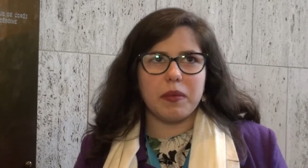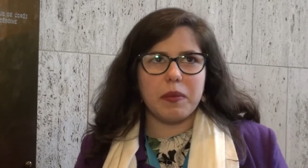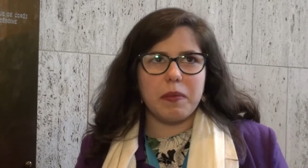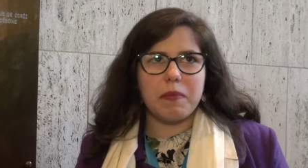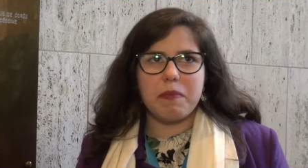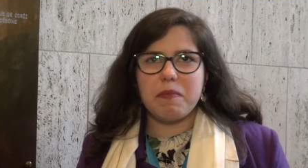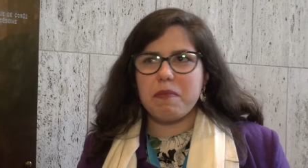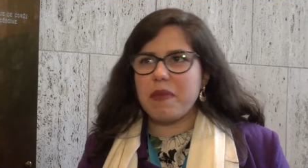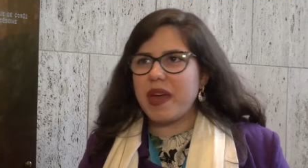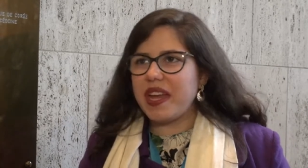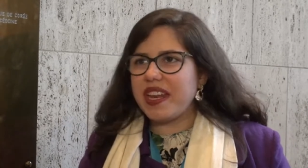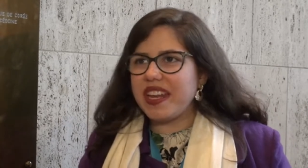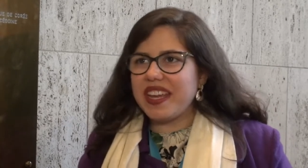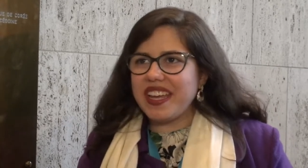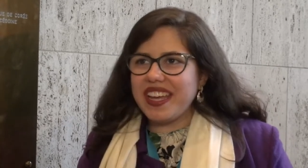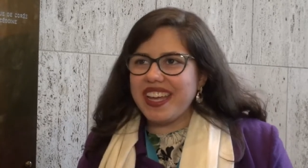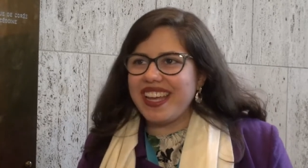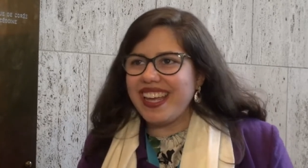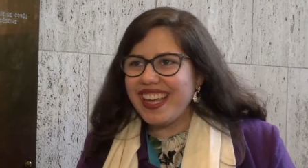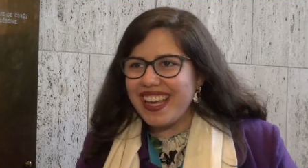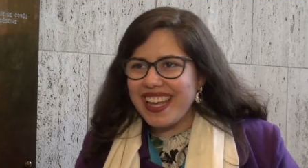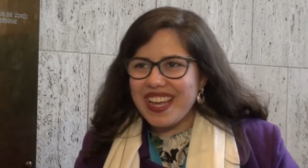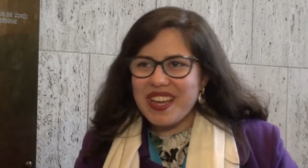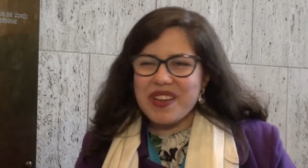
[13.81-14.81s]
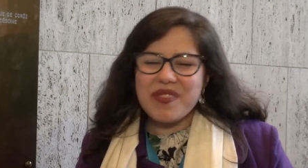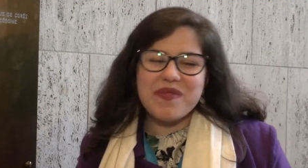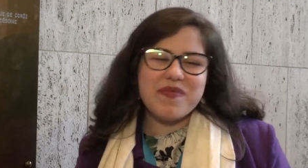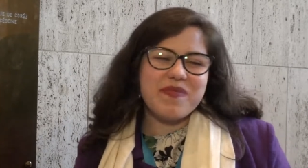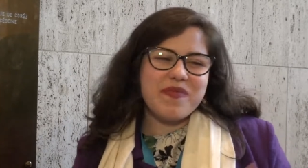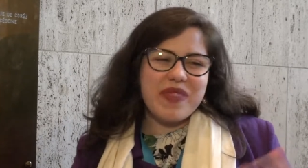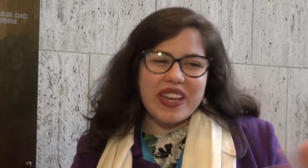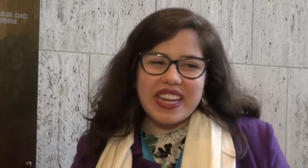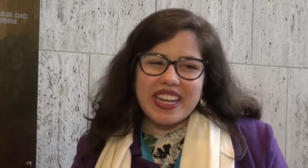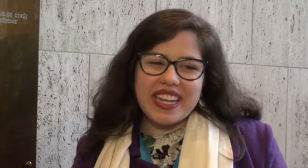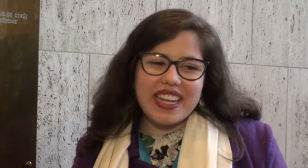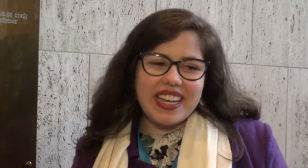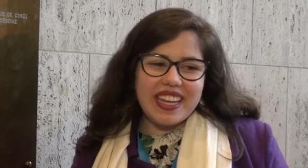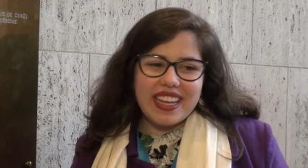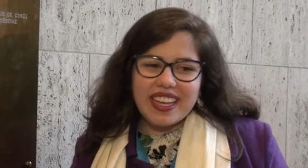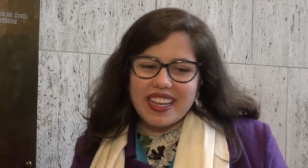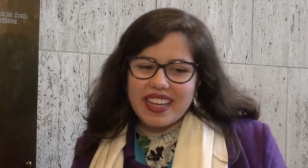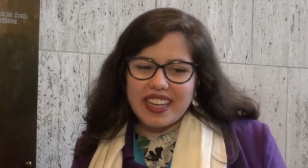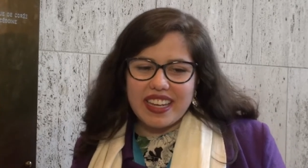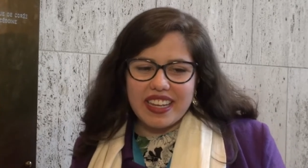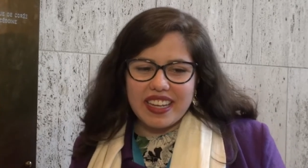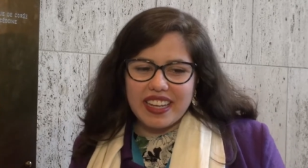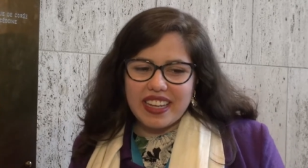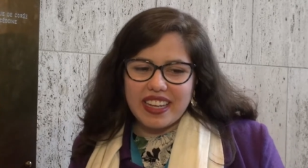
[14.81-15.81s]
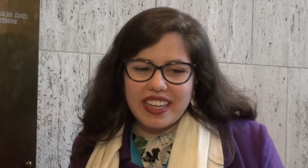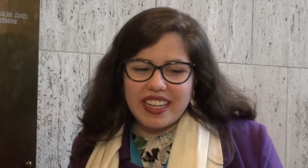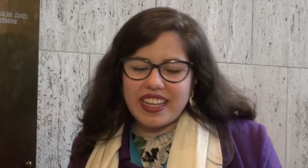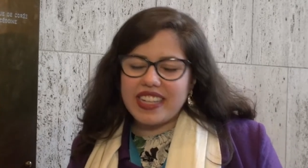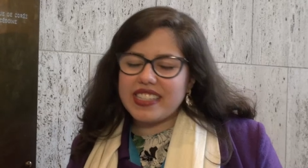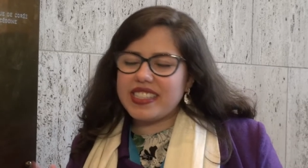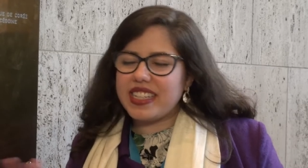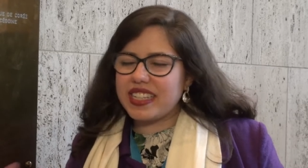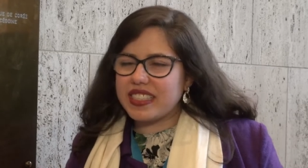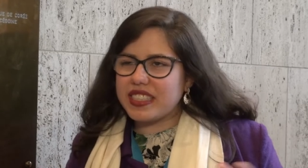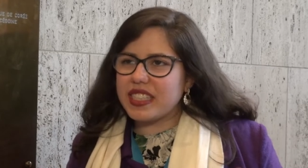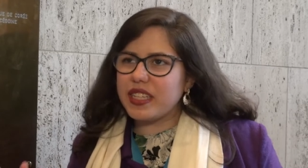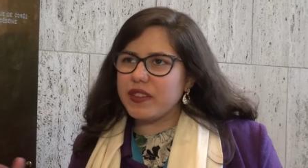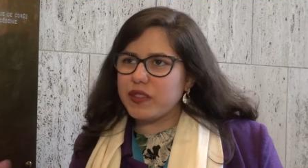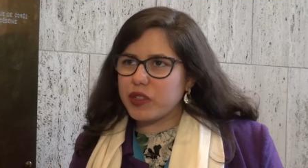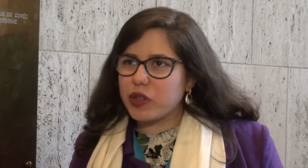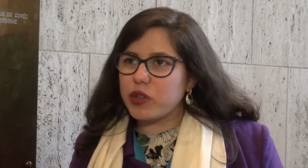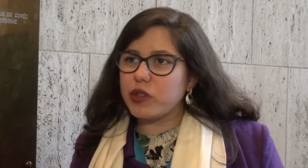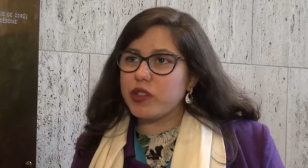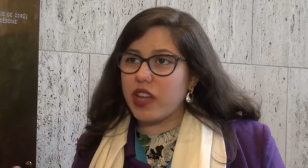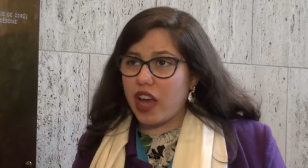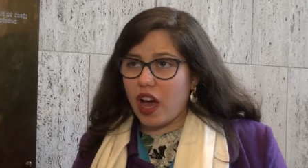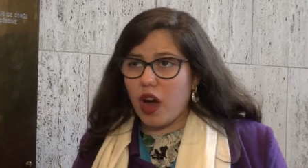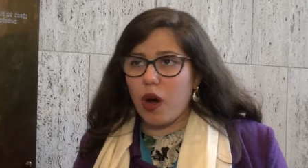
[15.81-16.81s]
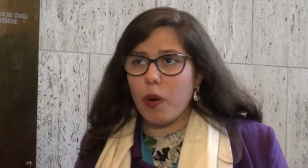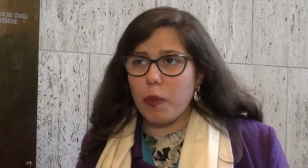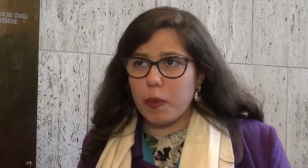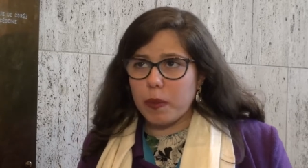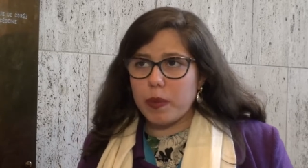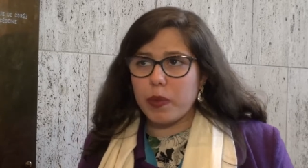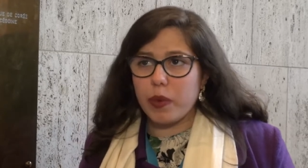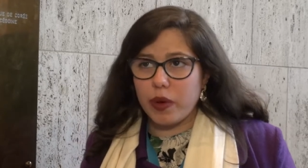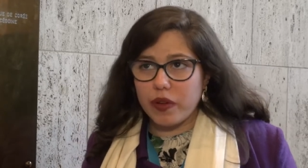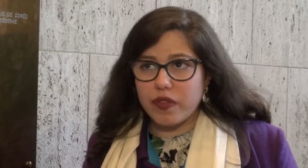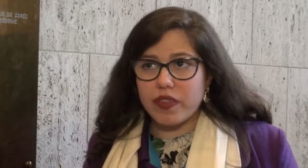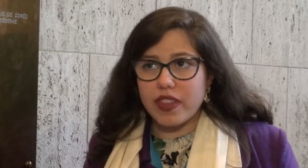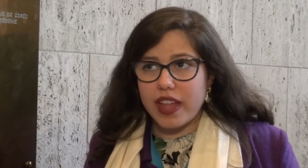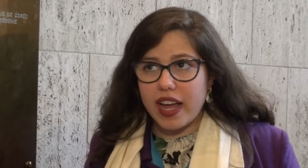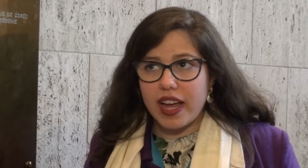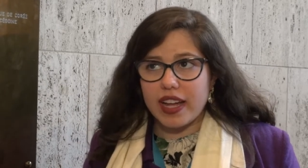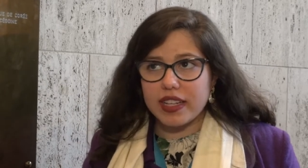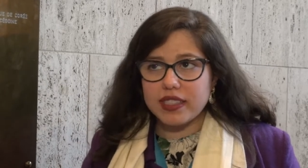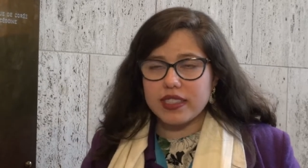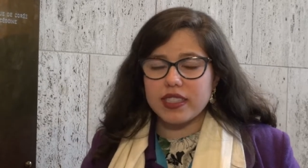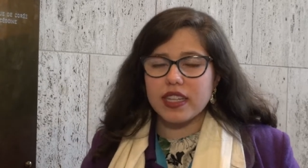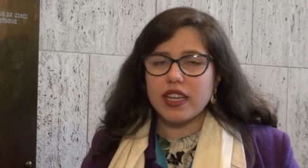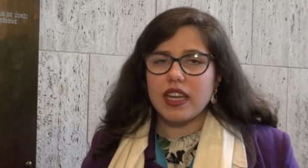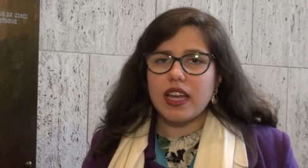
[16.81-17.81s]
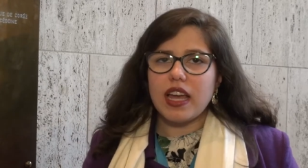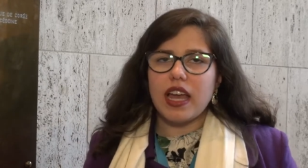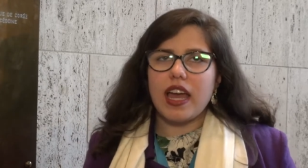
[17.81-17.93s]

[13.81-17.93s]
many, many initiatives could help with that.